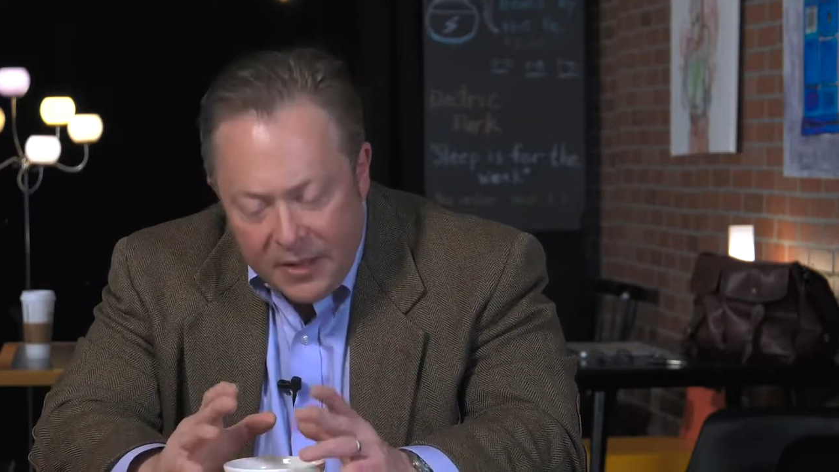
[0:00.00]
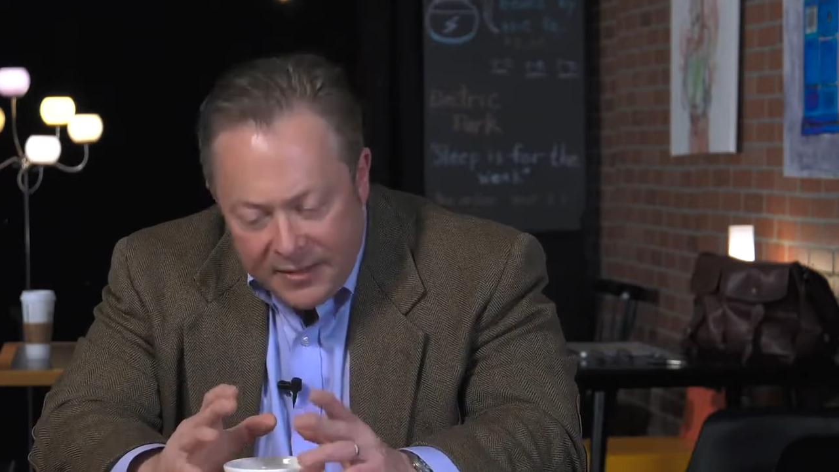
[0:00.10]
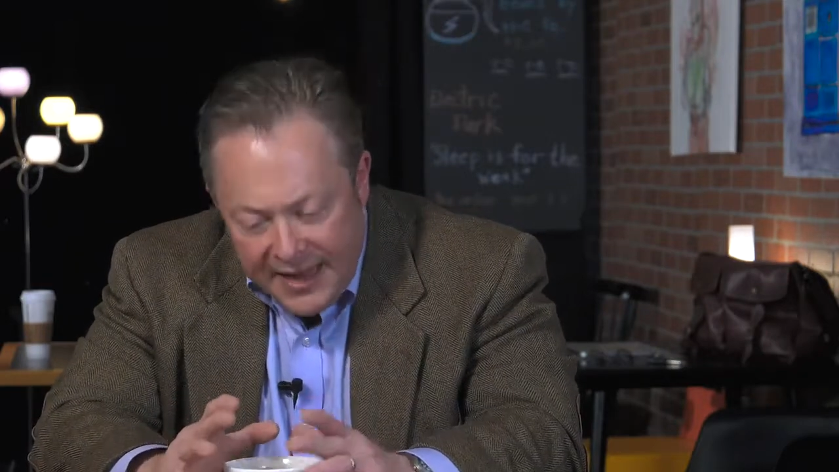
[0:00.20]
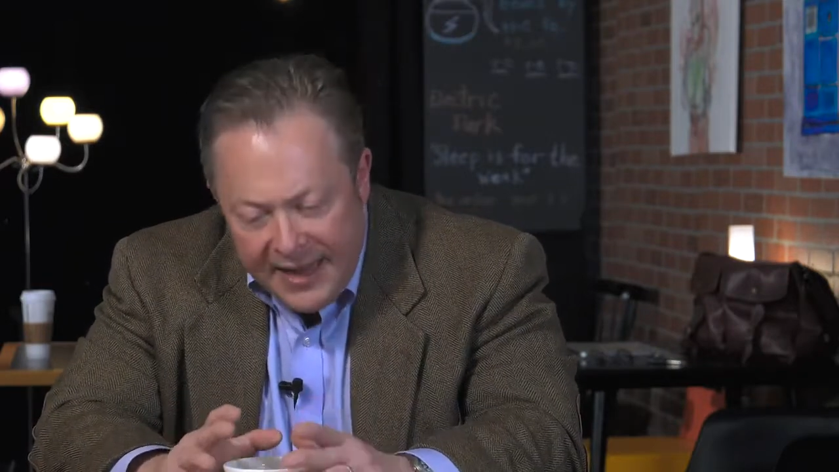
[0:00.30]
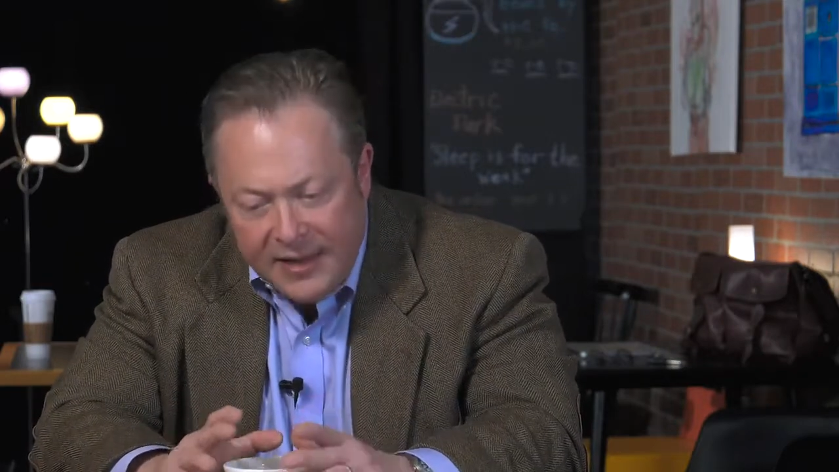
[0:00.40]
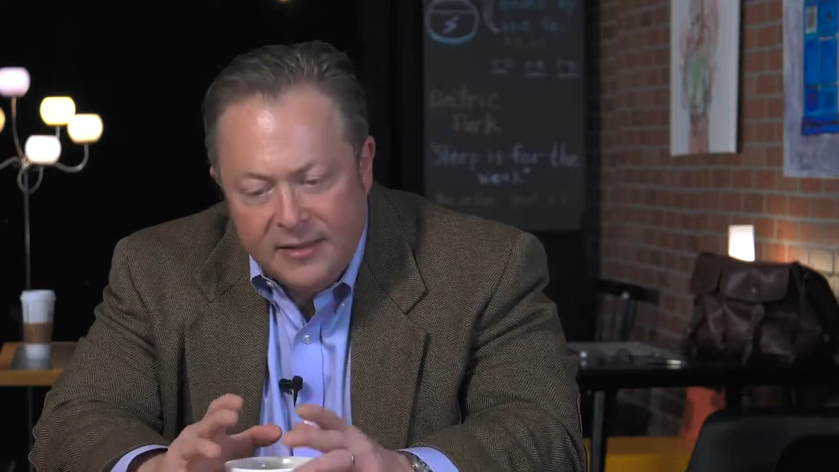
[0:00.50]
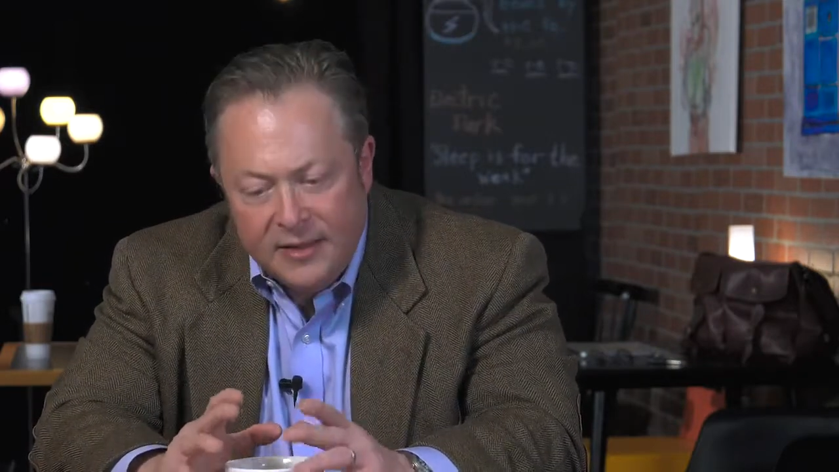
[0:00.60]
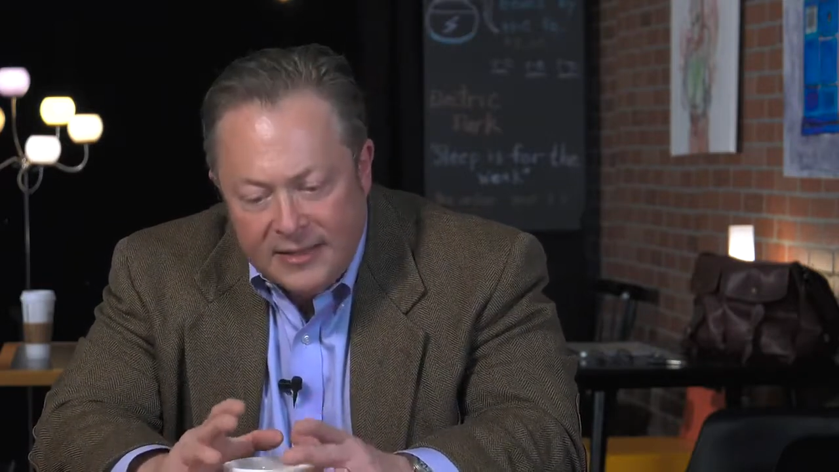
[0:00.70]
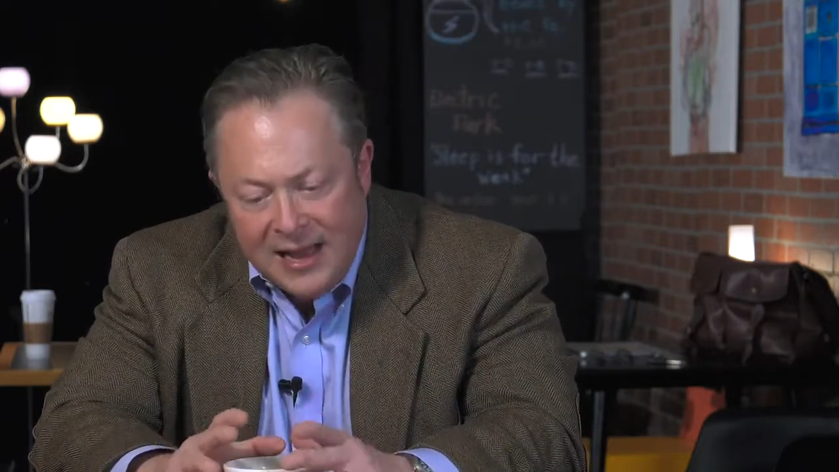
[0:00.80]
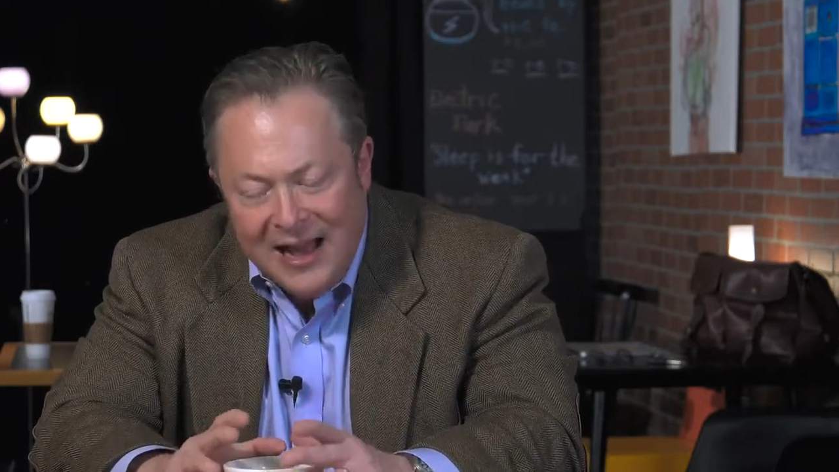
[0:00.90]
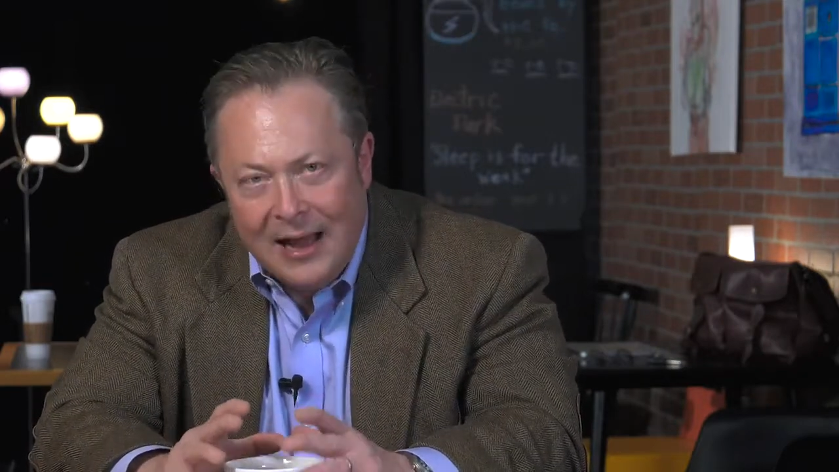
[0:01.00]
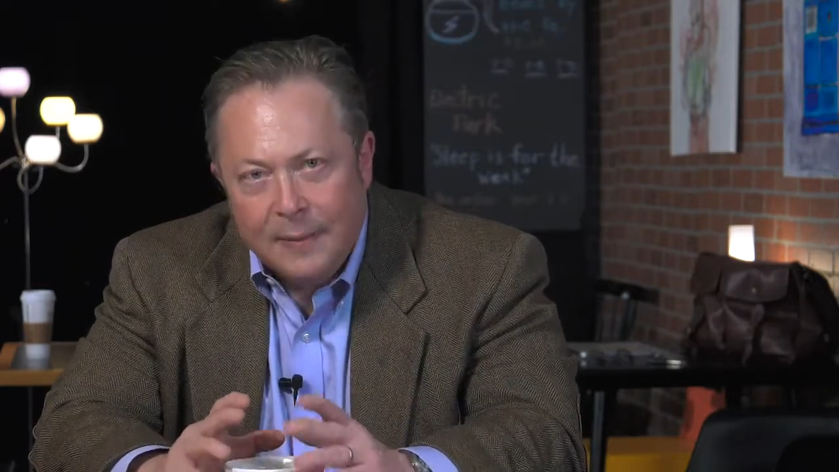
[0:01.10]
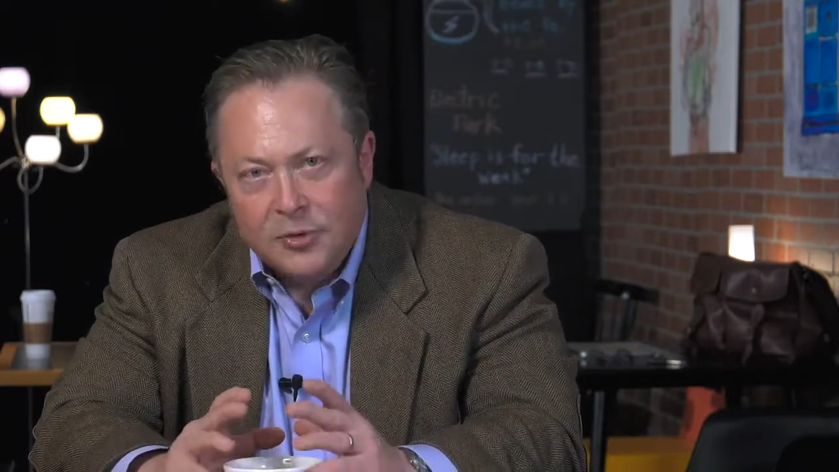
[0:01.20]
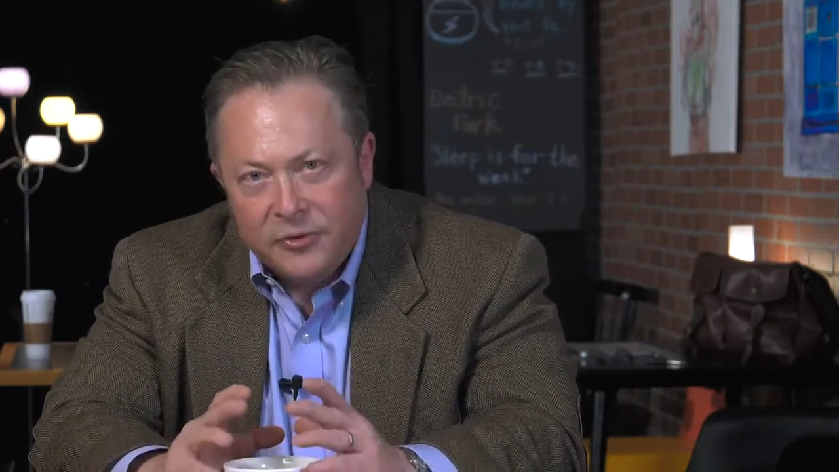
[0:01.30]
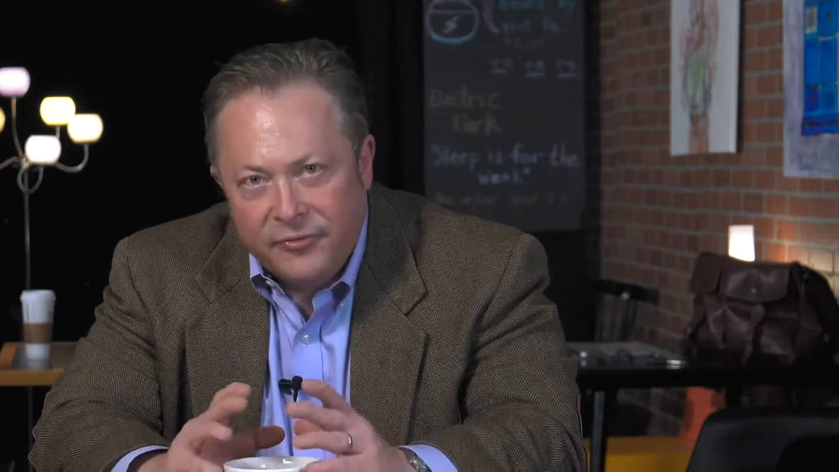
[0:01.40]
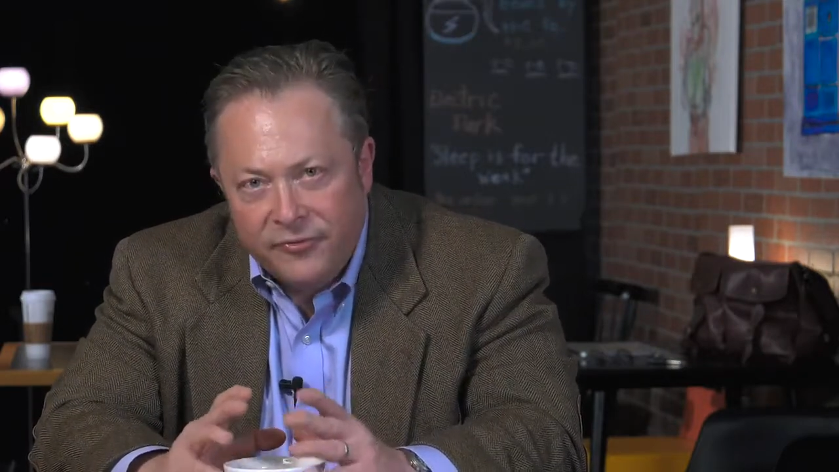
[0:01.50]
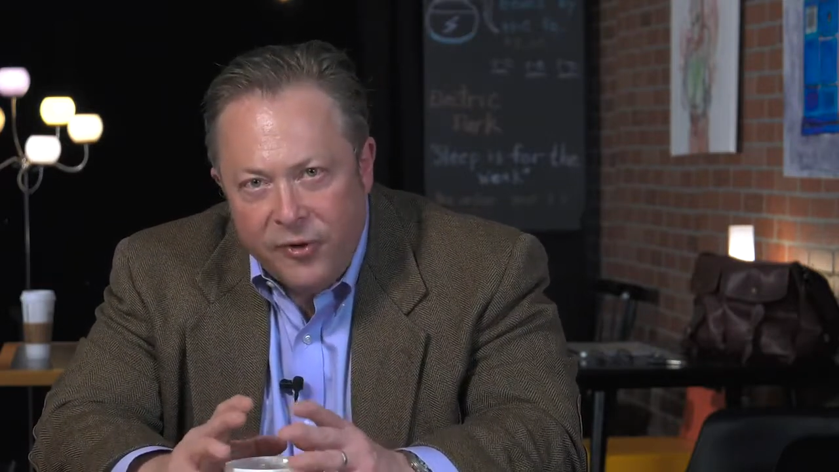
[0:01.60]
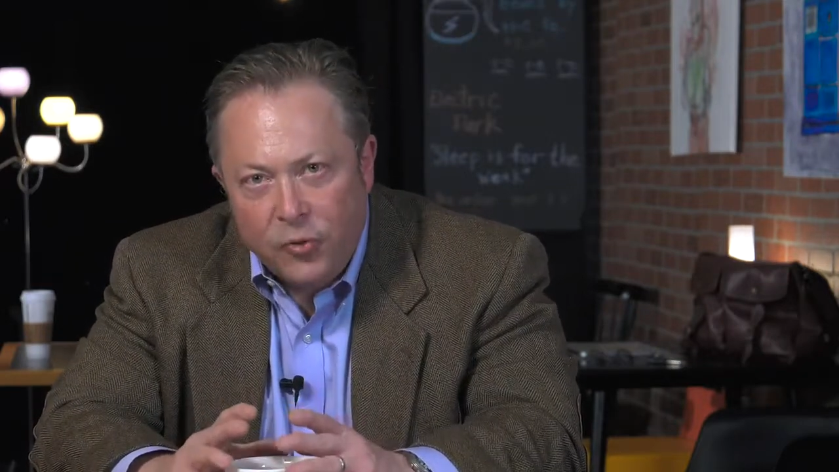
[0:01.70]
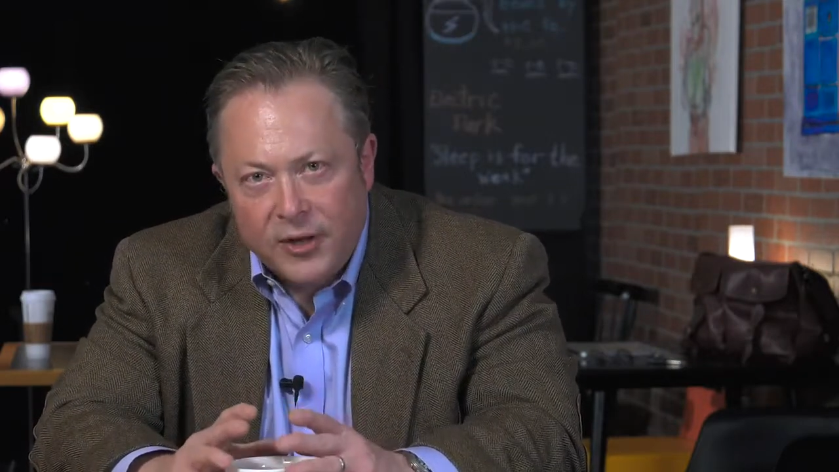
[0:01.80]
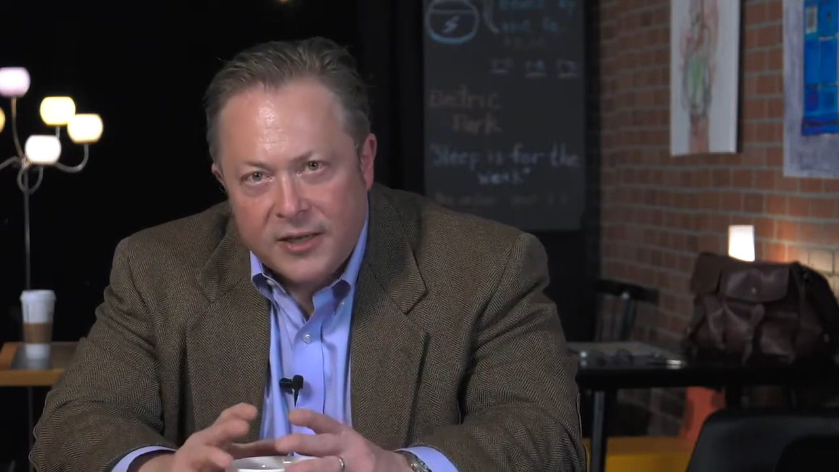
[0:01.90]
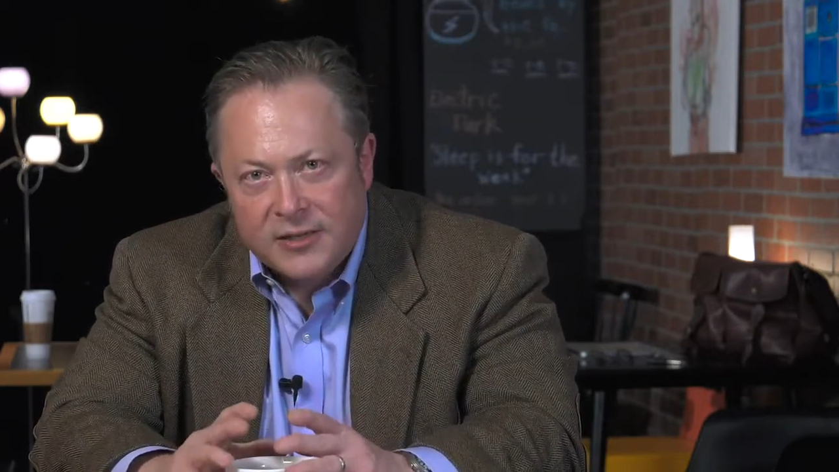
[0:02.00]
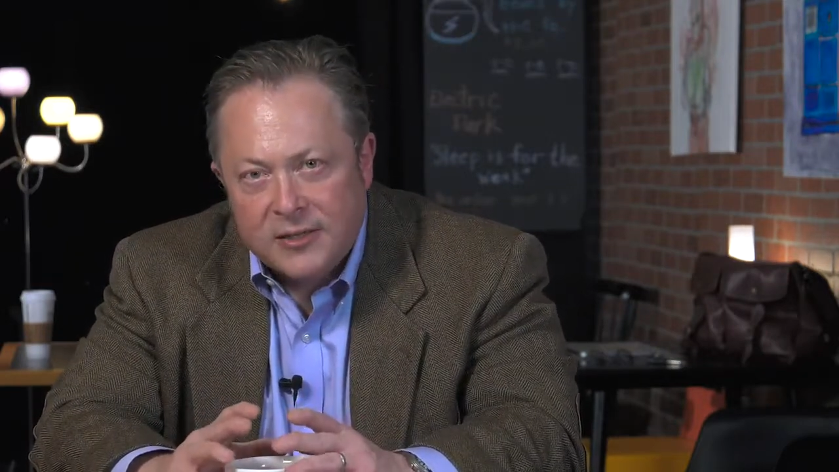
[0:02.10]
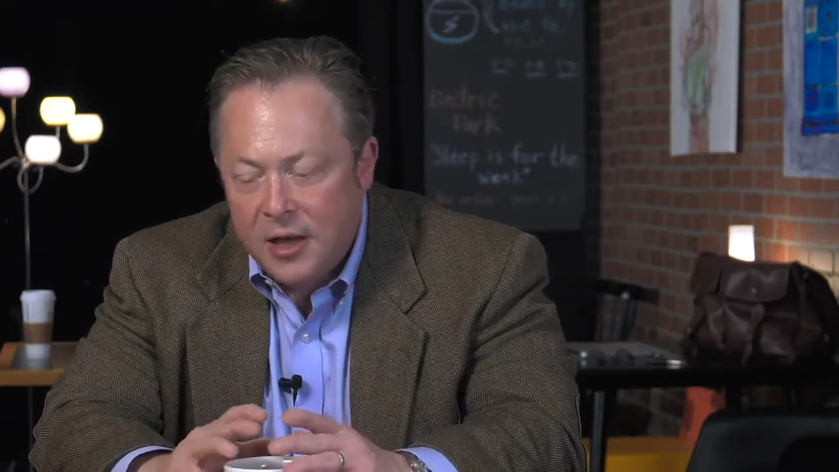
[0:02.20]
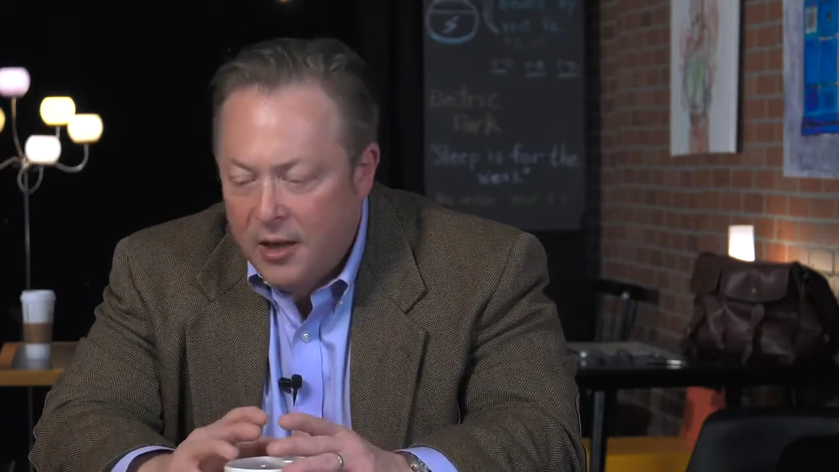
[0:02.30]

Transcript: take the time to focus,